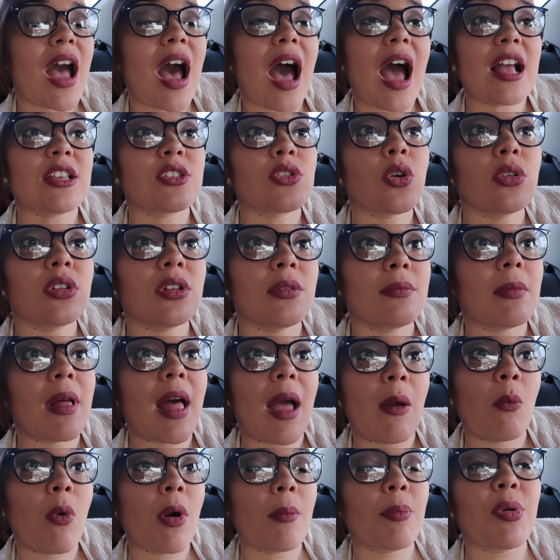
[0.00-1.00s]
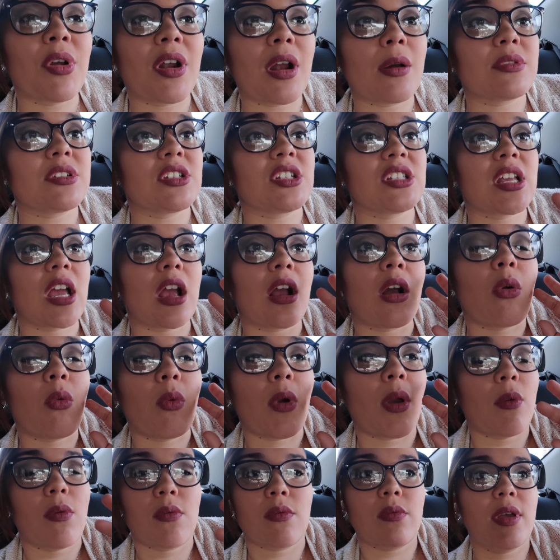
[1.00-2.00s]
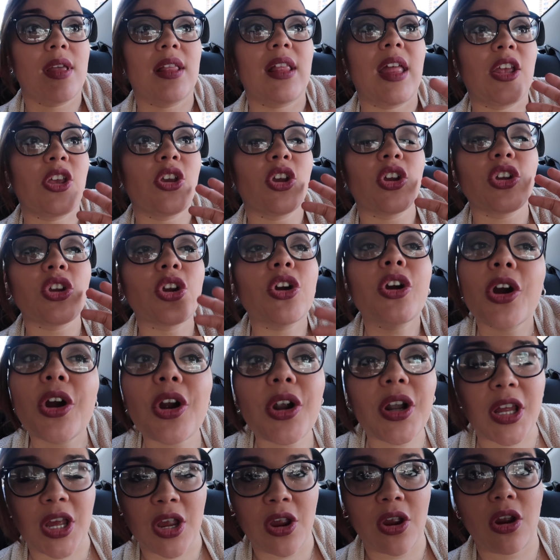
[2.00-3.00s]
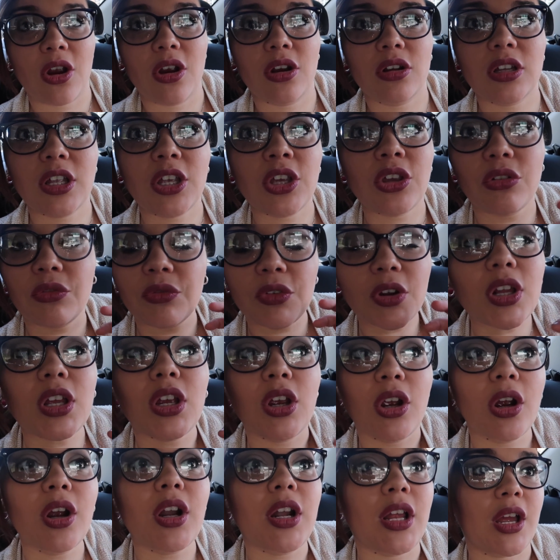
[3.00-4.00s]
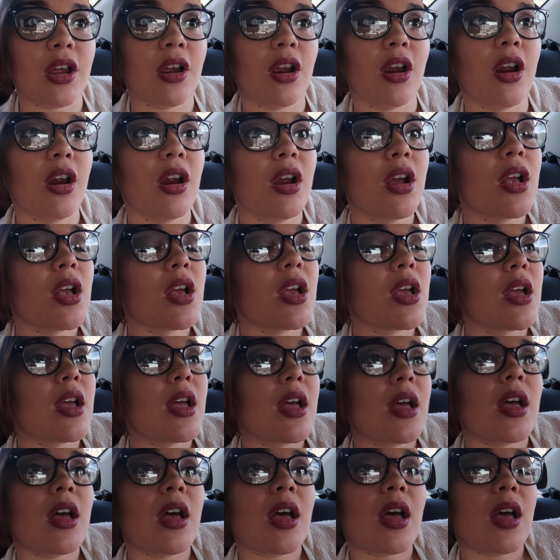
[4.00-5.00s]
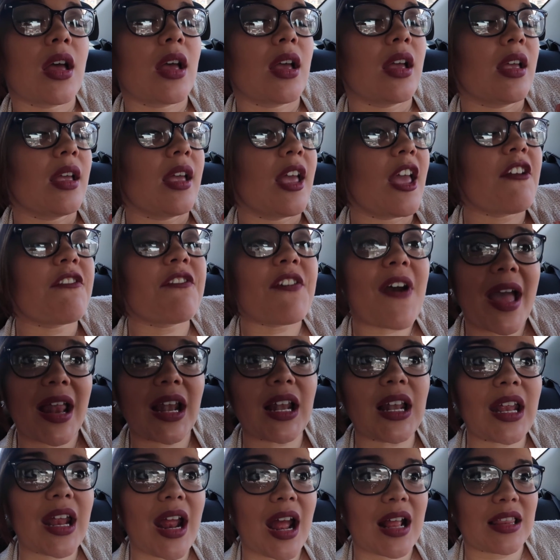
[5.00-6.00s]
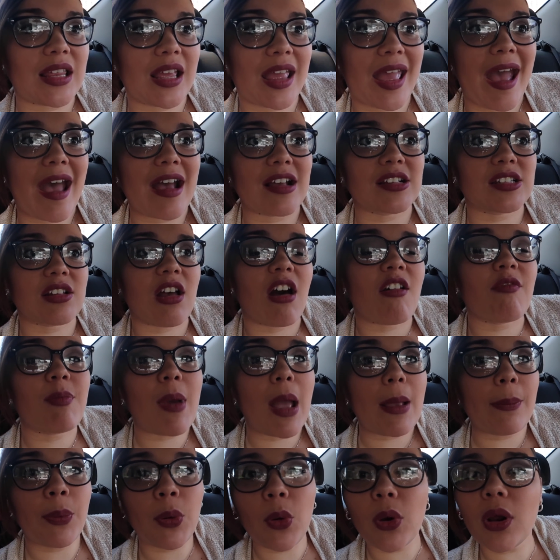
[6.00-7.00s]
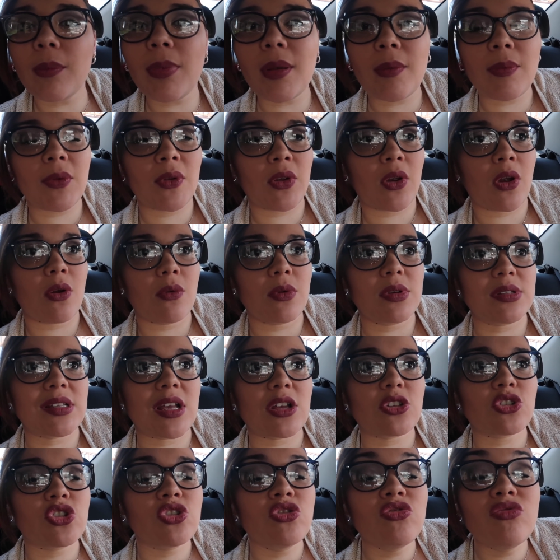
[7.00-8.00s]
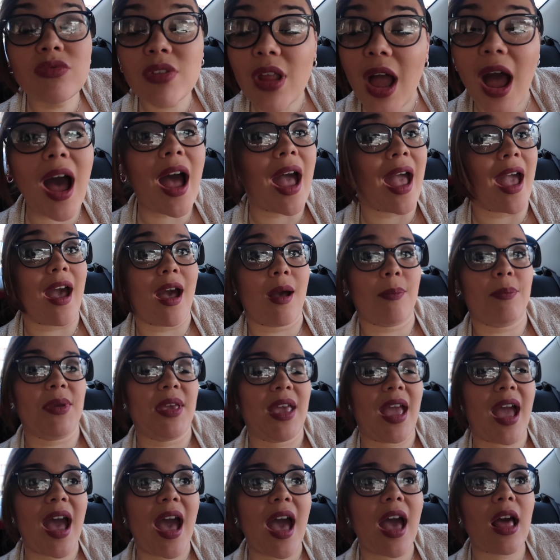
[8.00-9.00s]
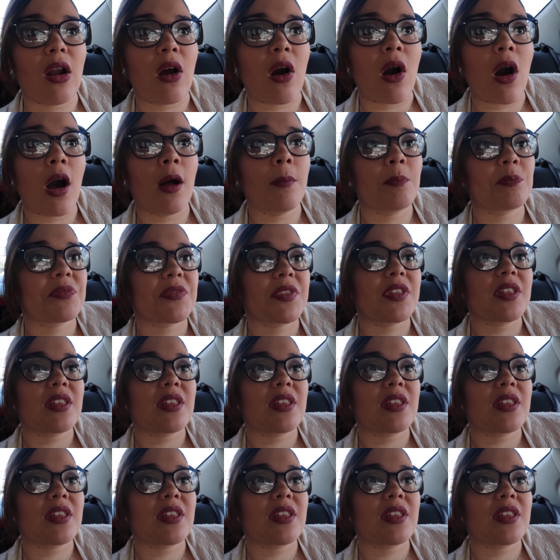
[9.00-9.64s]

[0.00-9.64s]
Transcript: I told him at one point, I was just like, wait, like you're hurting her. Like, you're really hurting her. He finally got the cast off. My poor baby girl was not happy at all.